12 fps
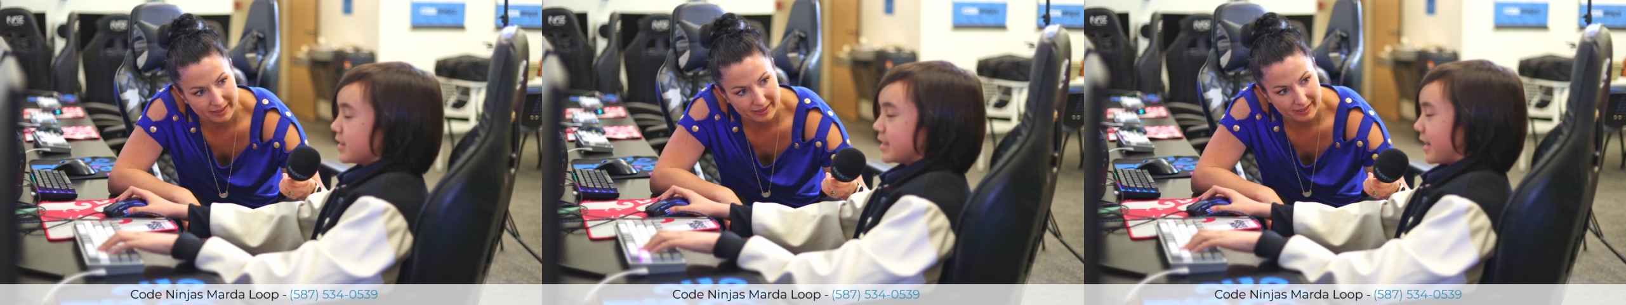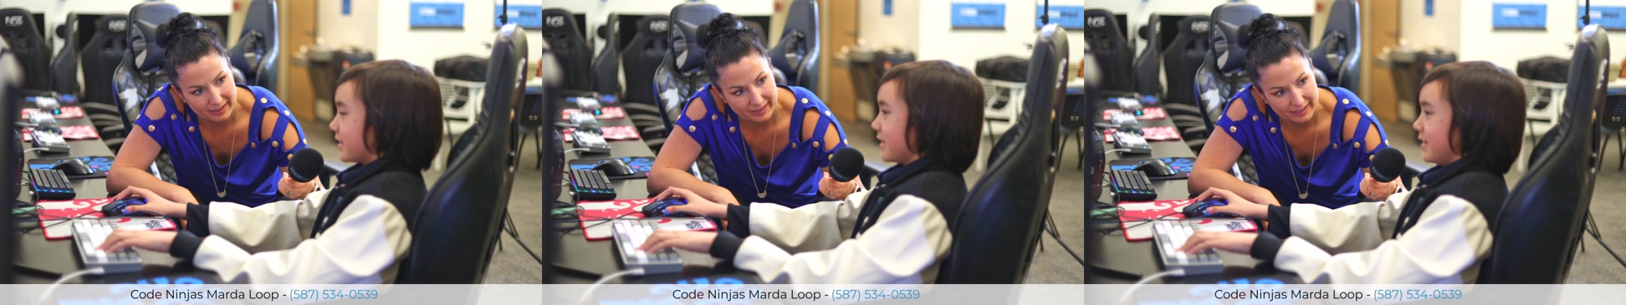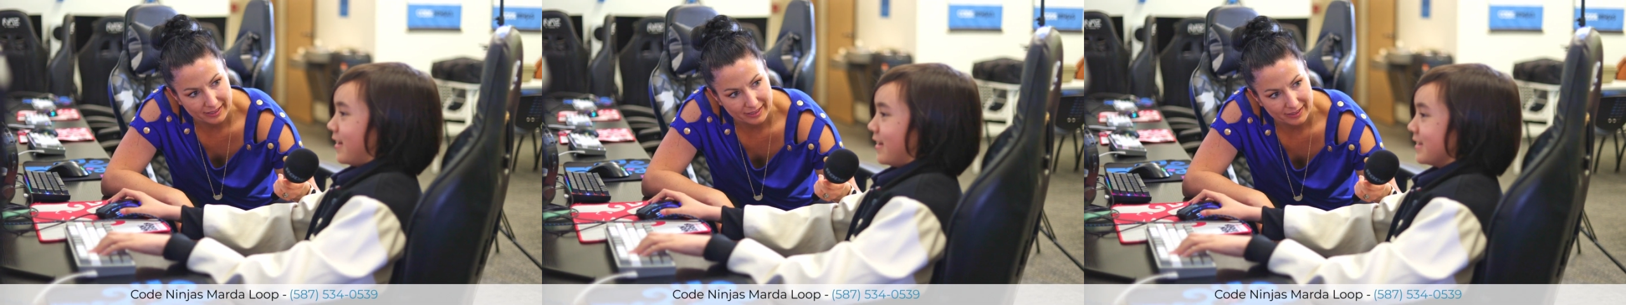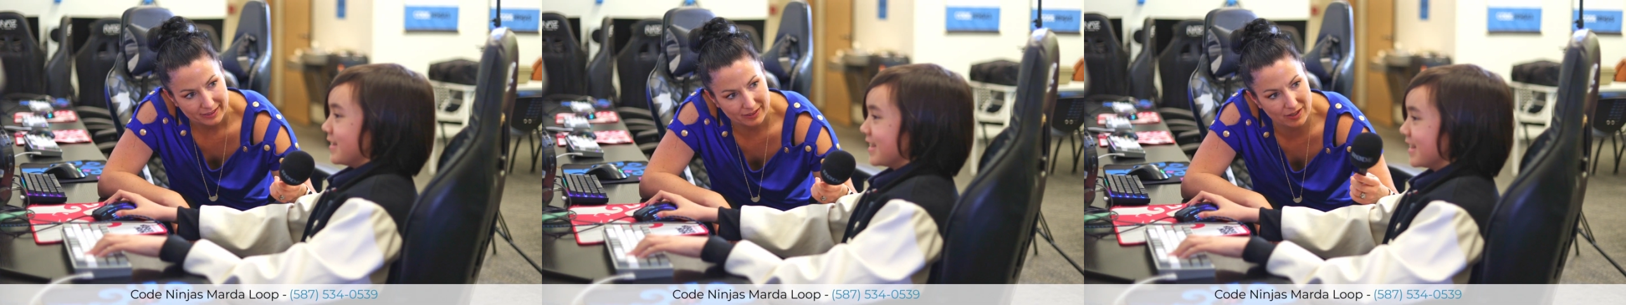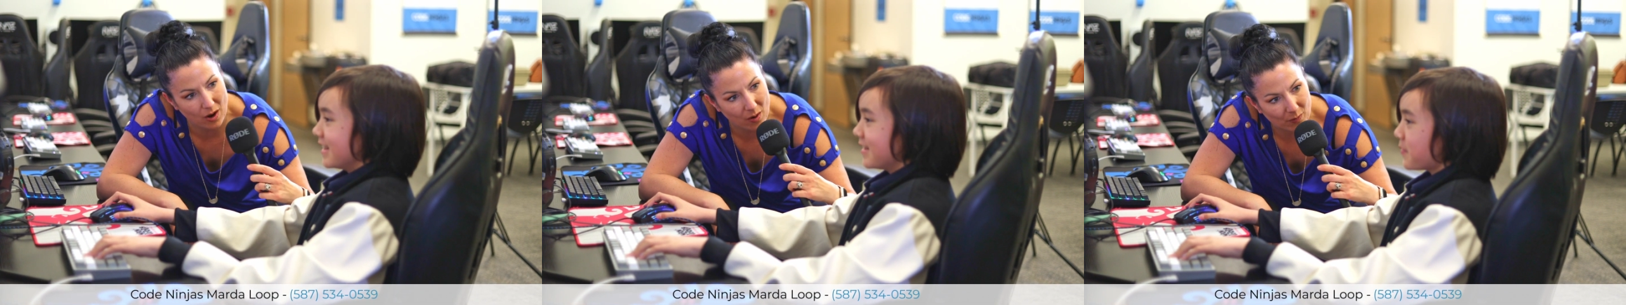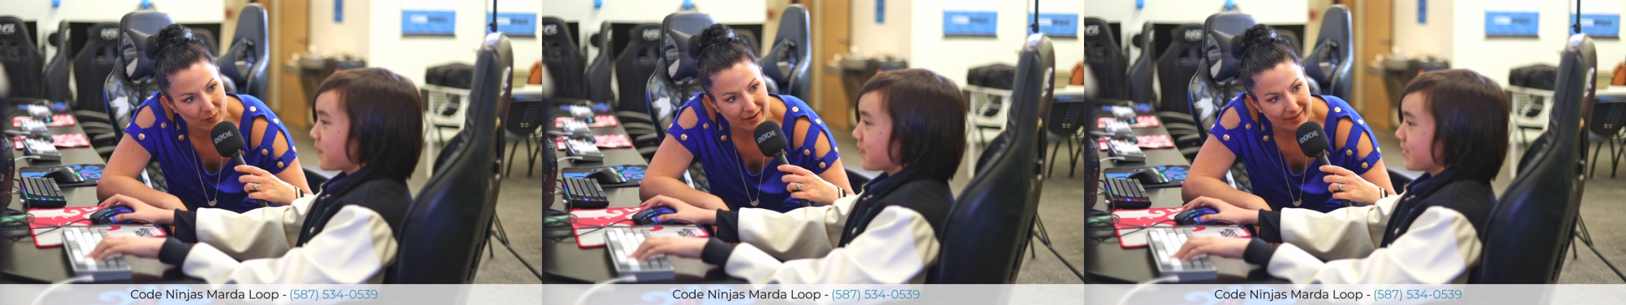Speaker 1: Sadly, not.
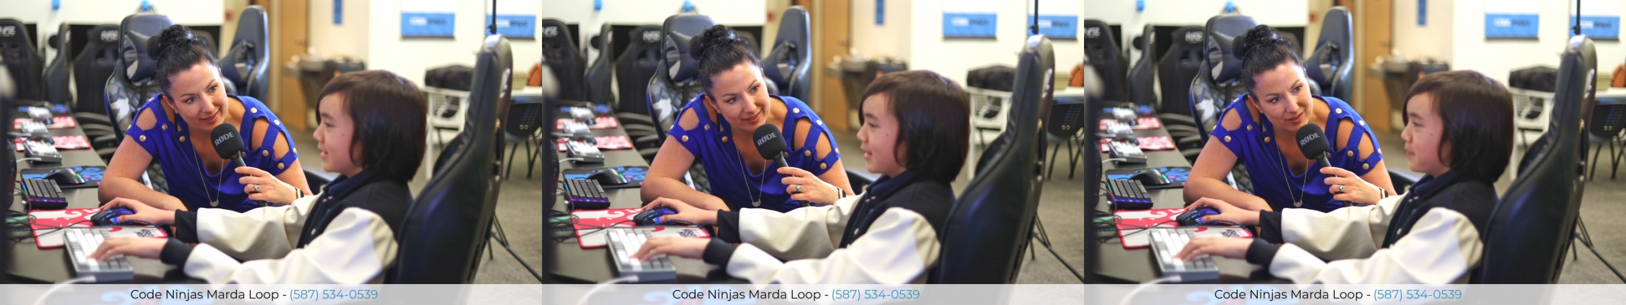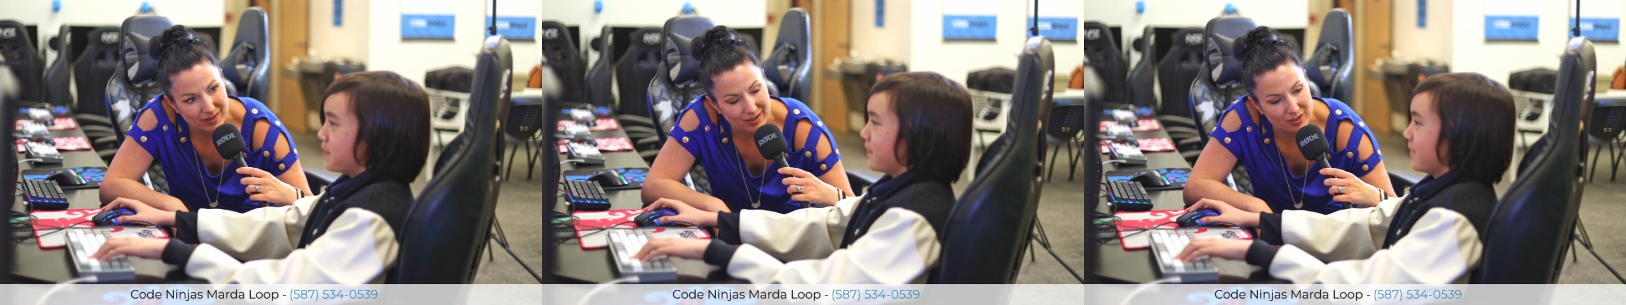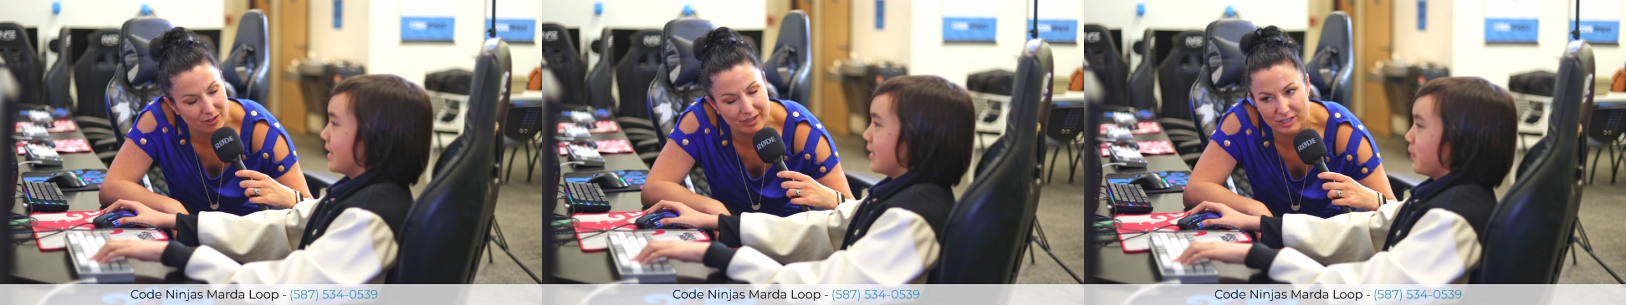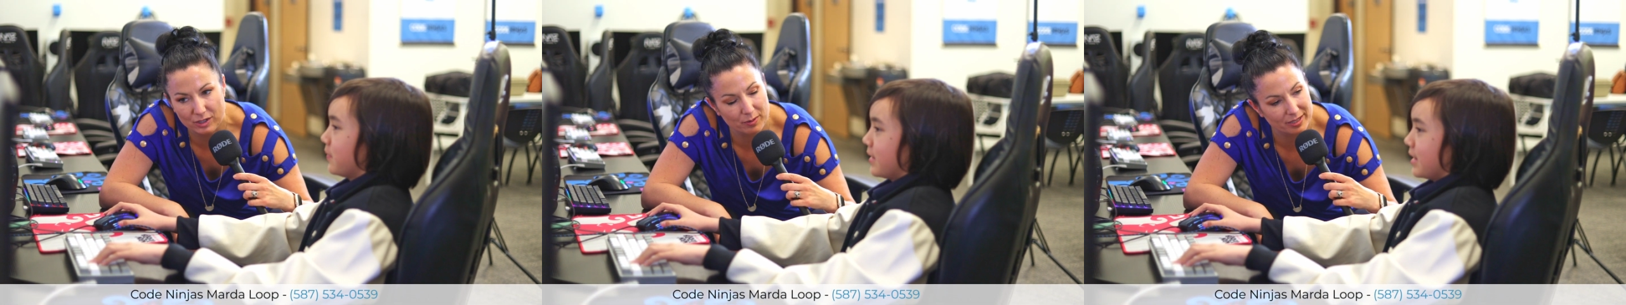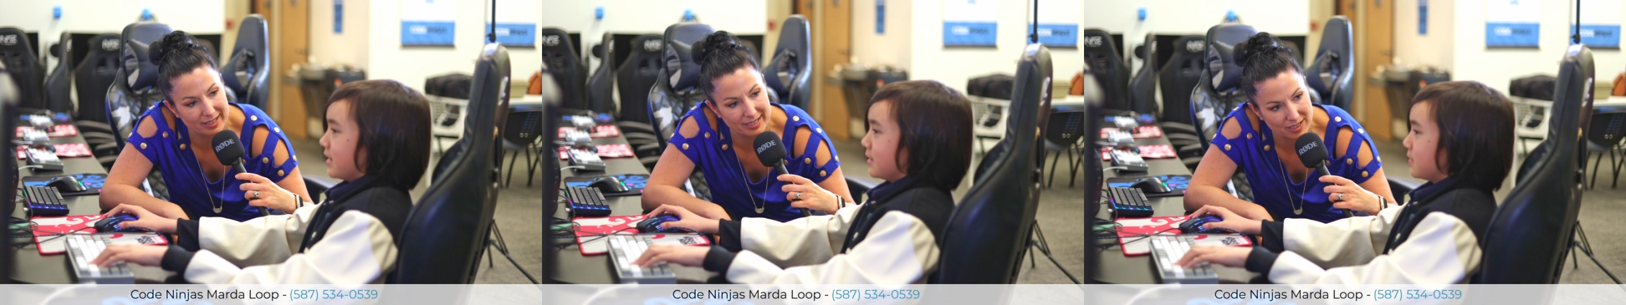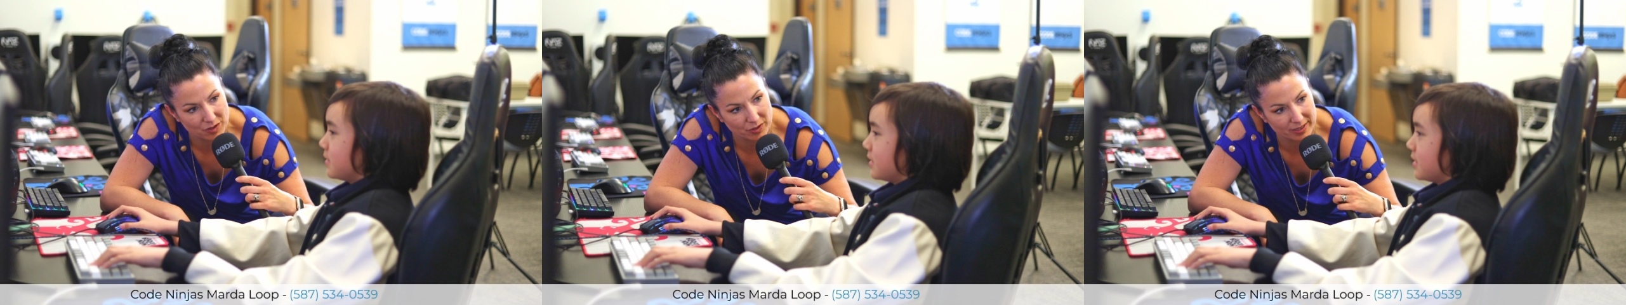No. Nope. Do you get to go into
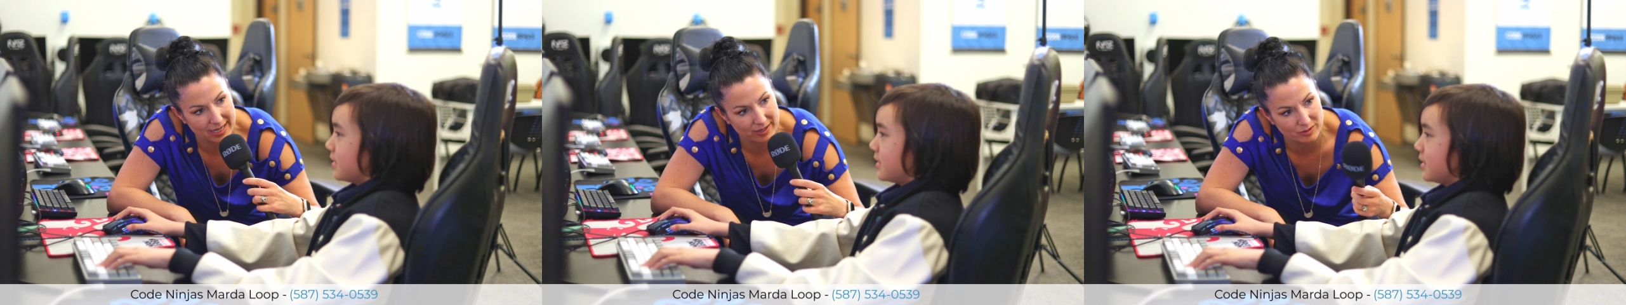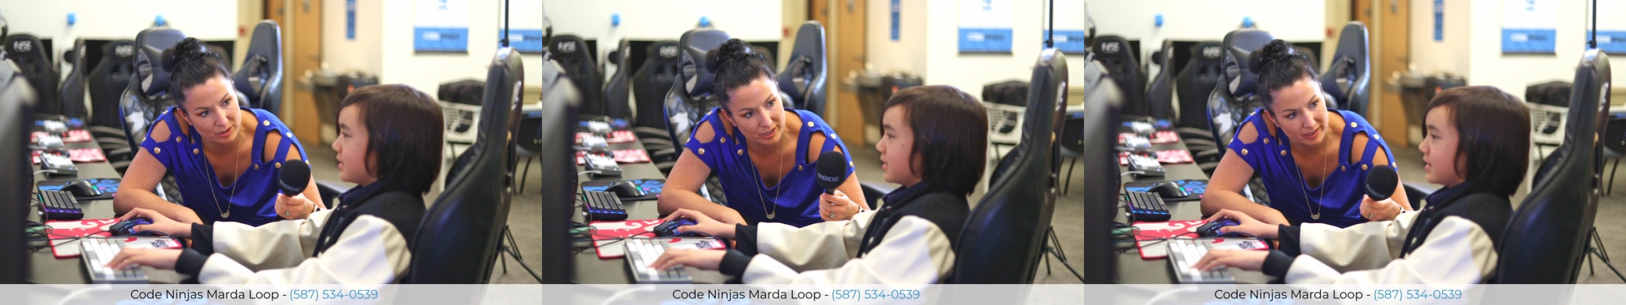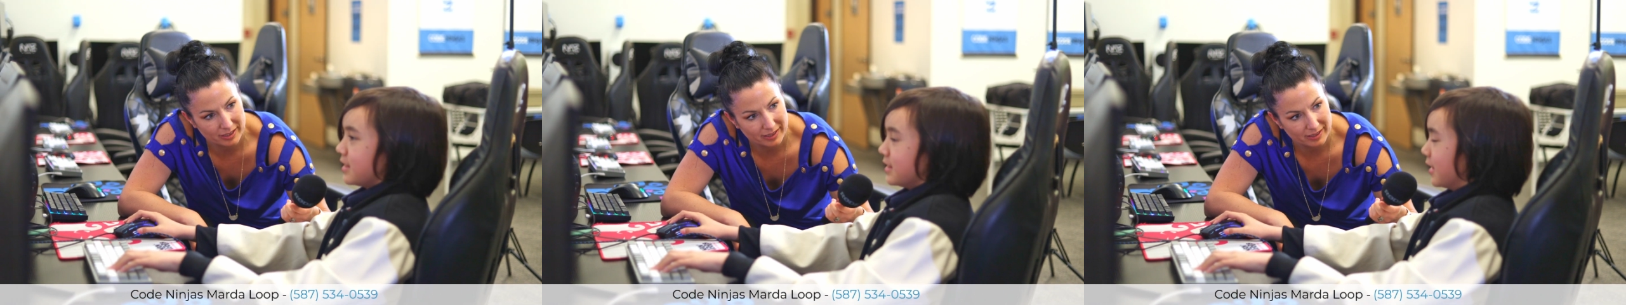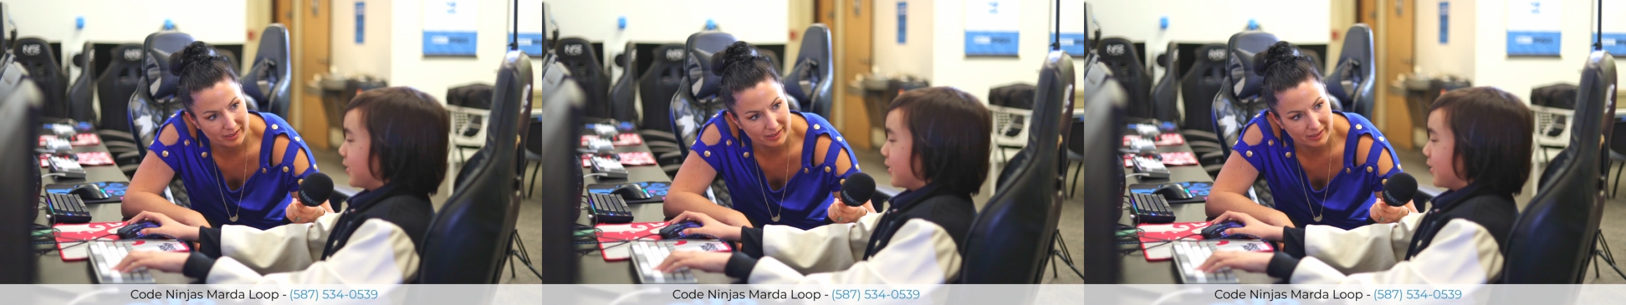the teacher's lounge?